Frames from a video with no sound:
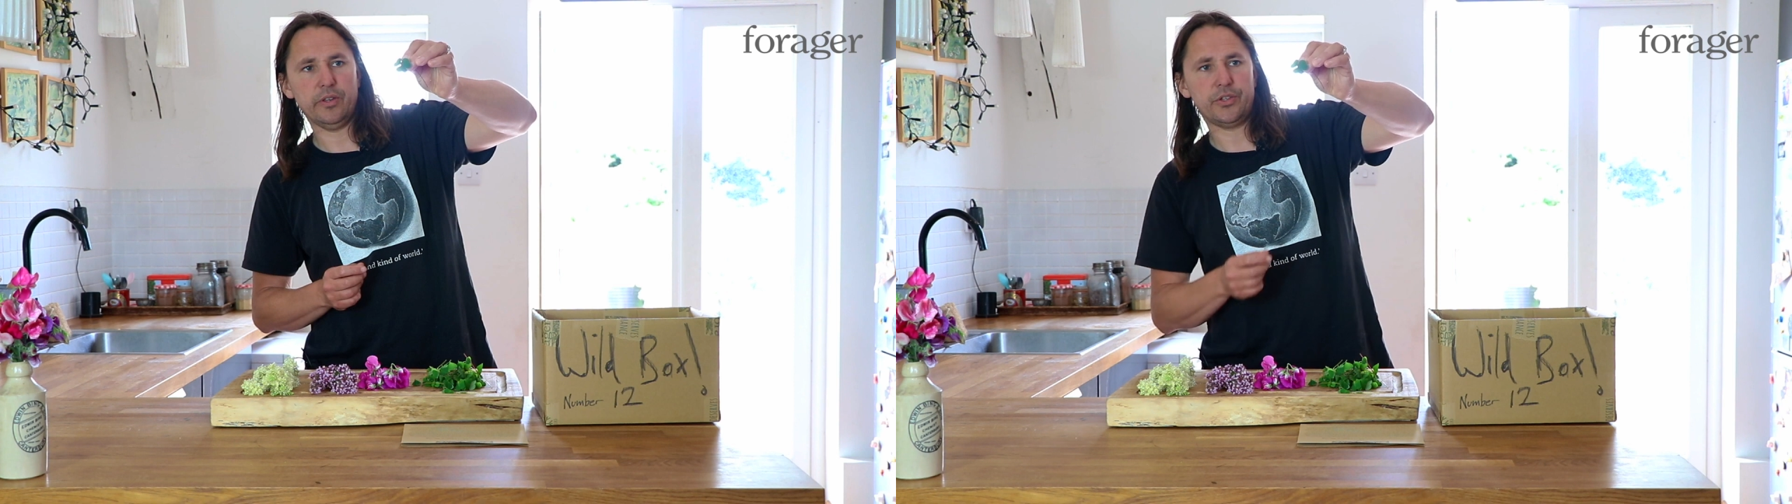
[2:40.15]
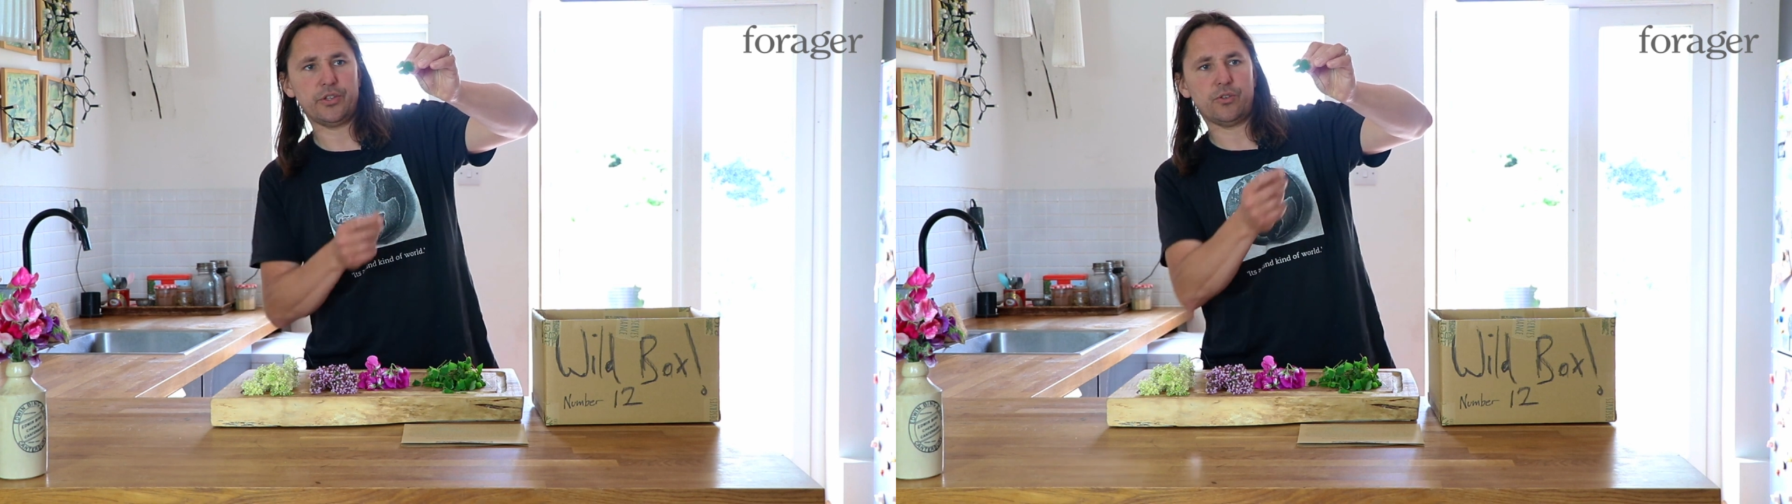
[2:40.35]

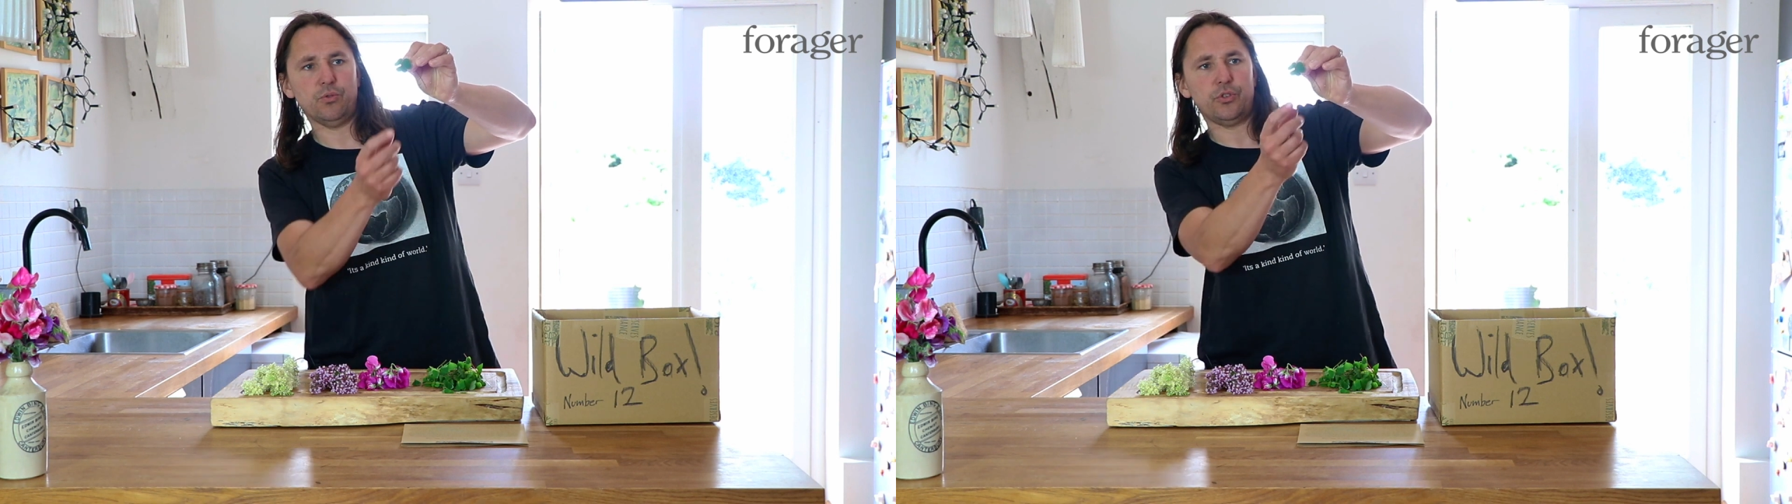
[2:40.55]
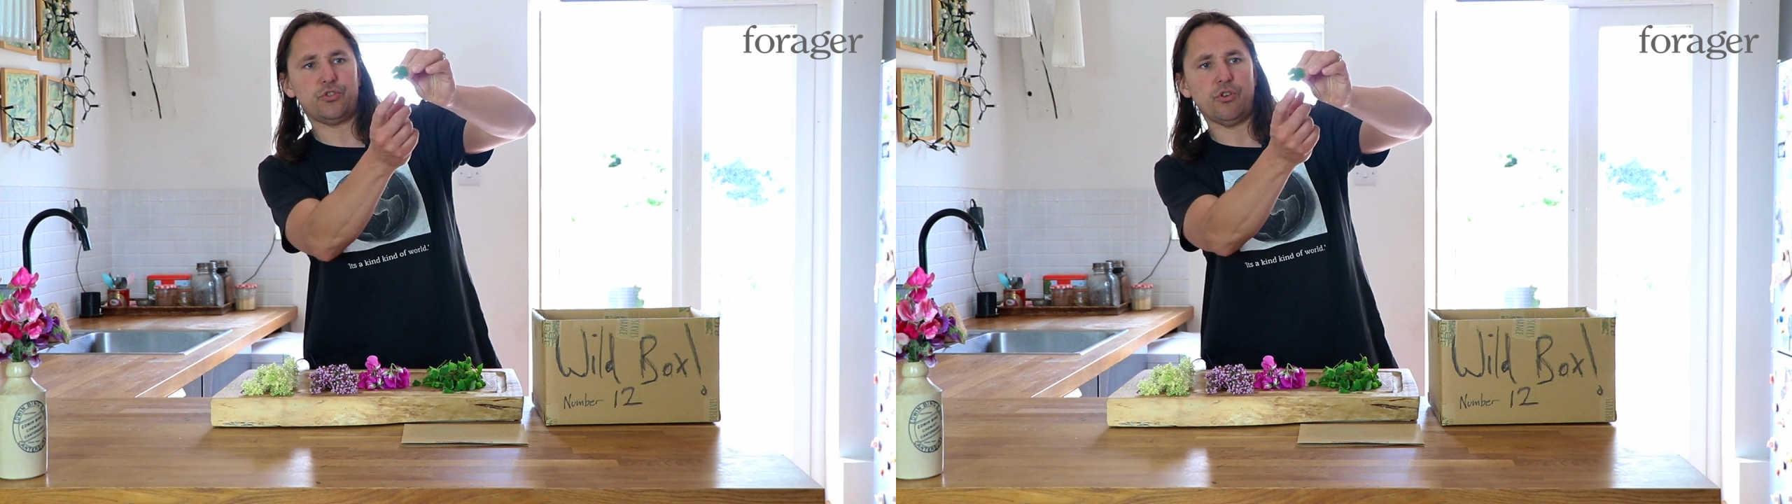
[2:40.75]
This is
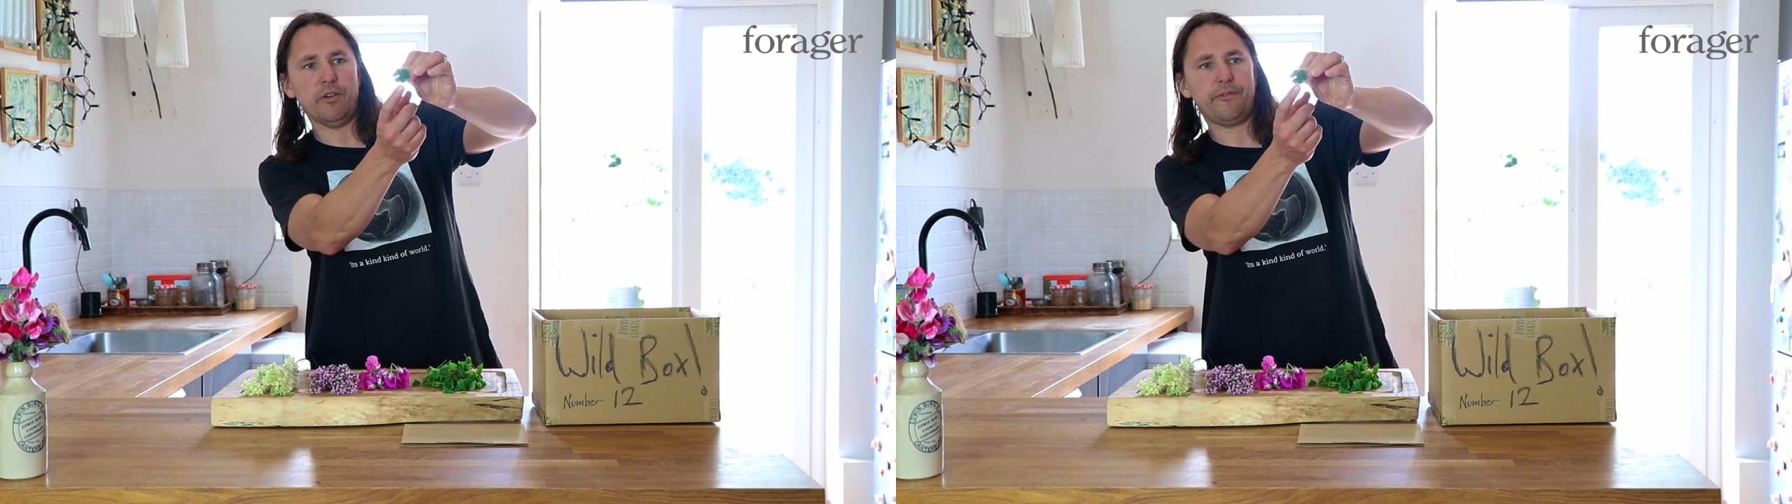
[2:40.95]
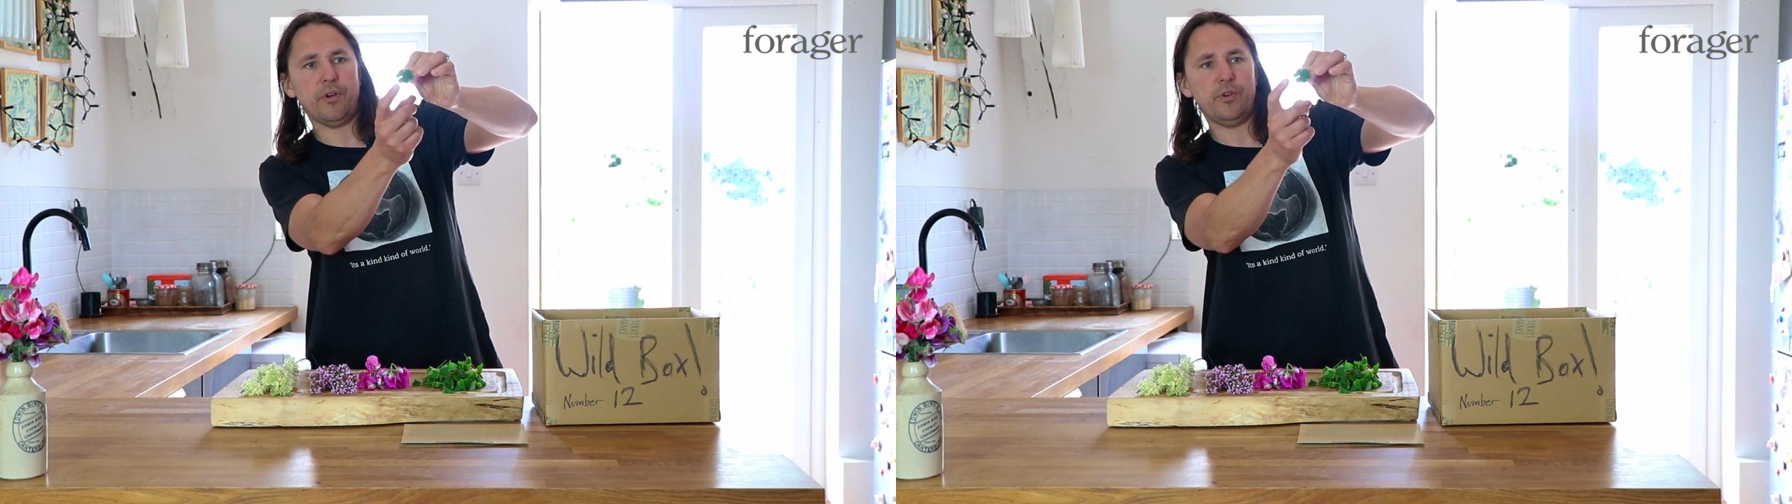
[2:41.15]
called a
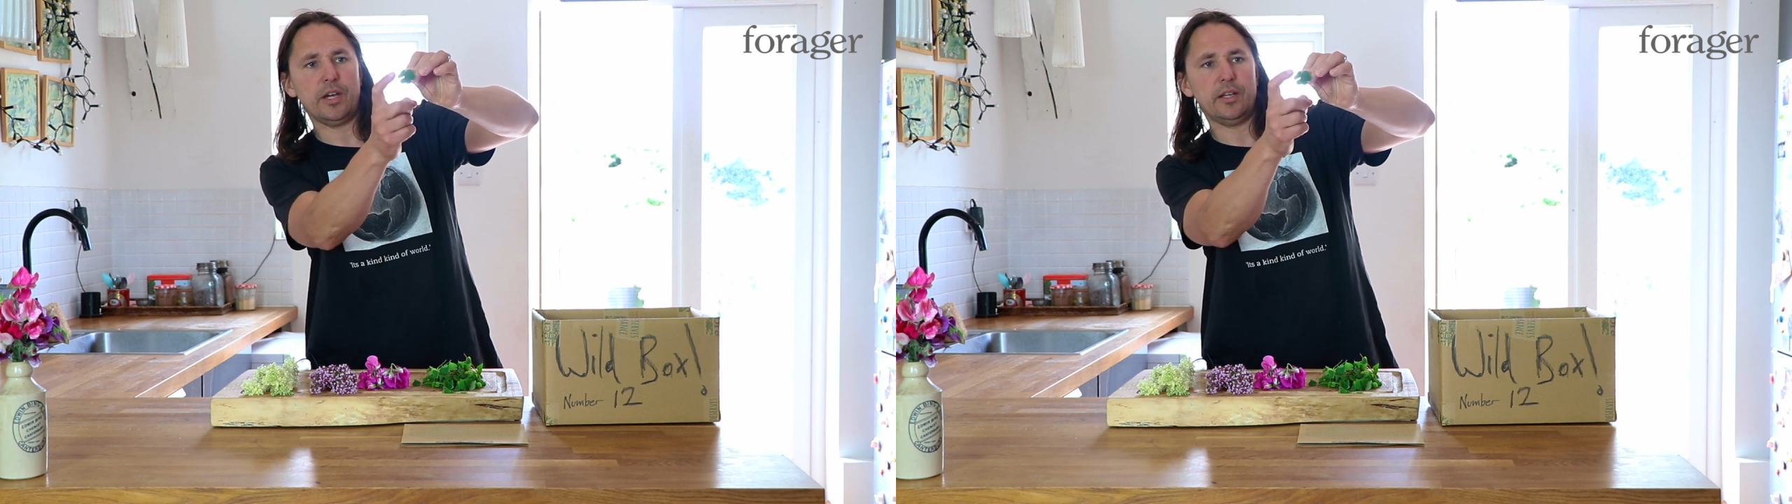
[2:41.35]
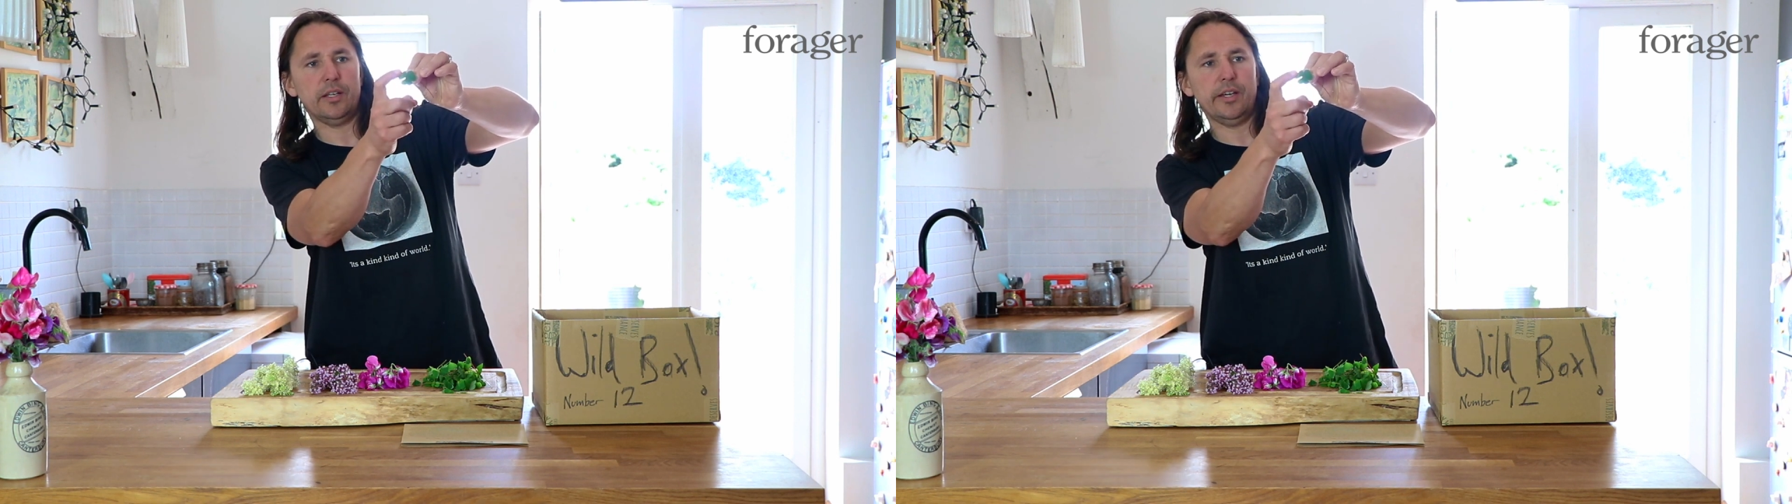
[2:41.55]

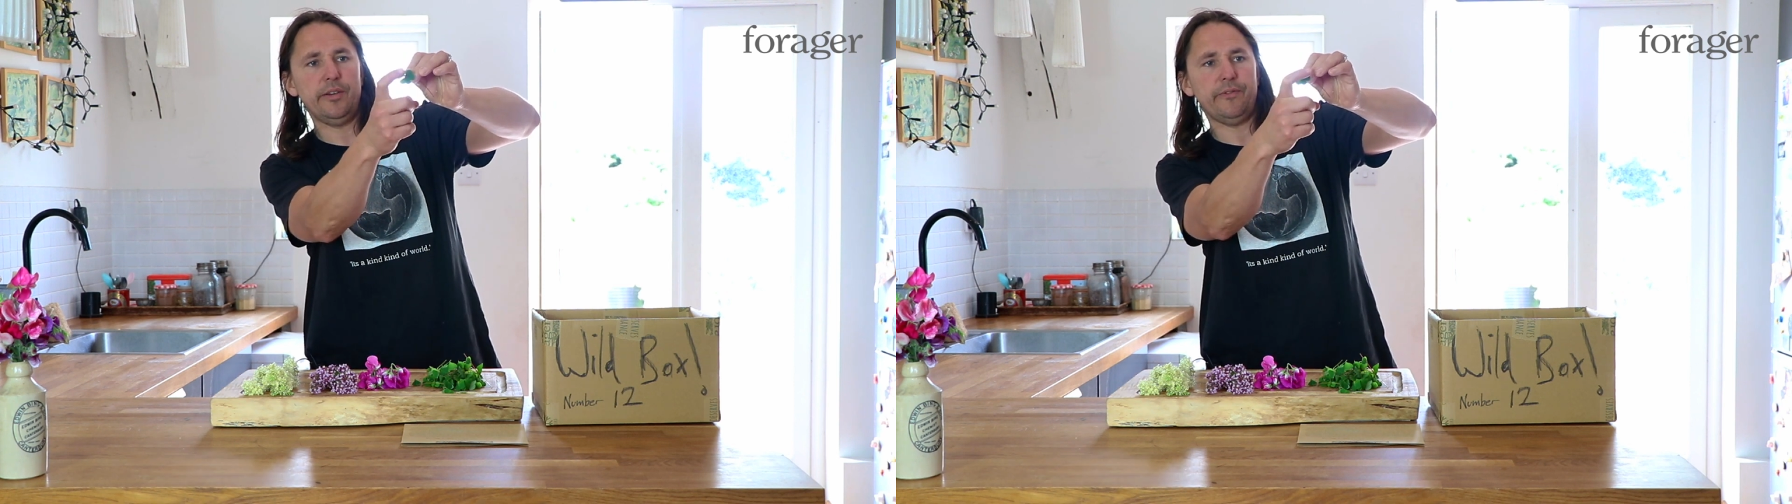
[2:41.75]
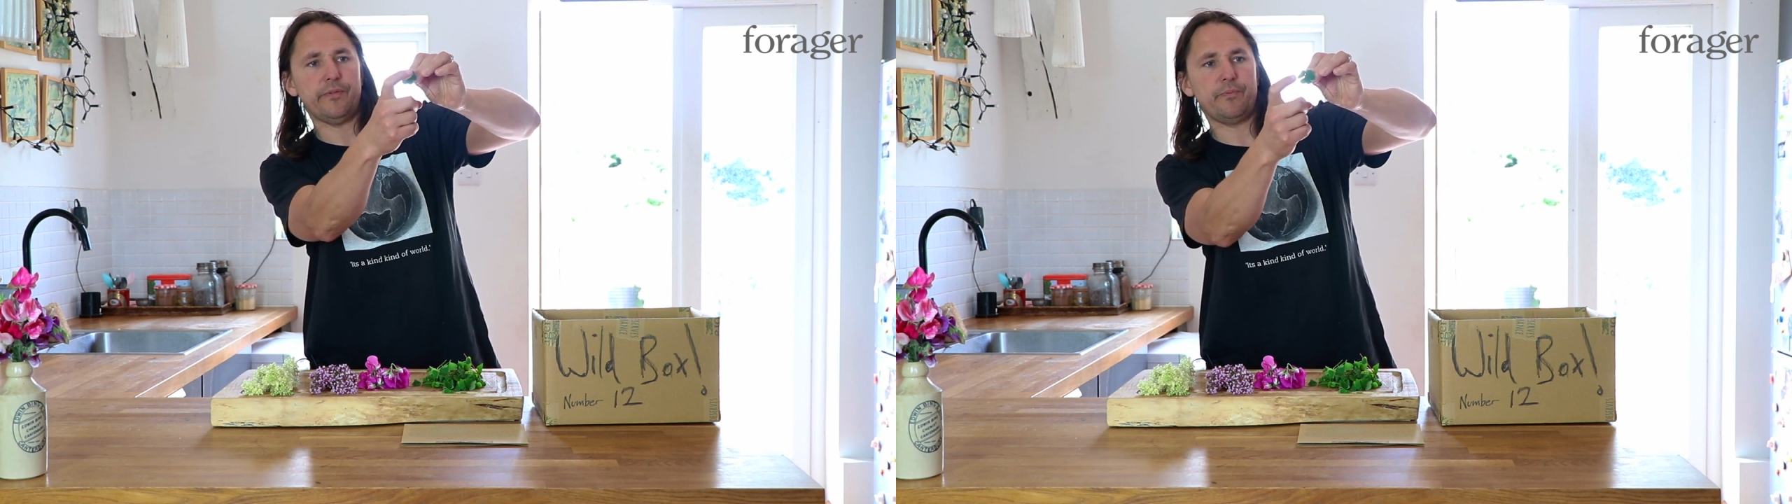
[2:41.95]
trifoliate
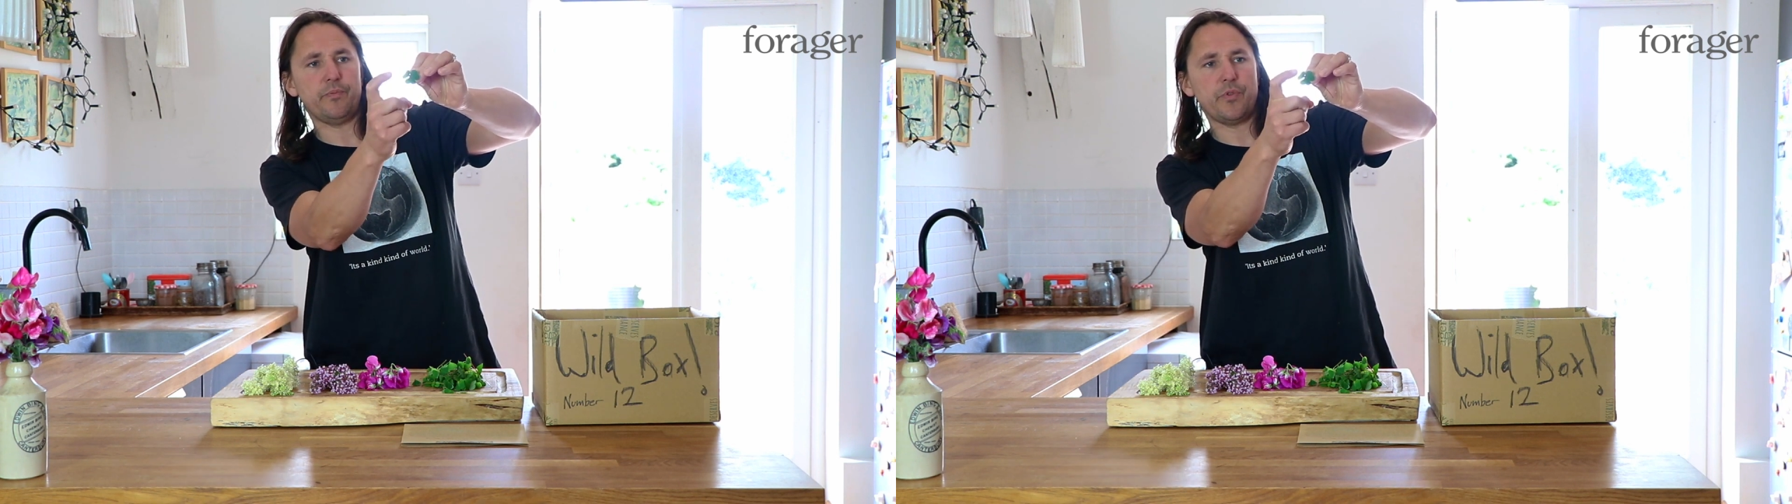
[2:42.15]
leaf,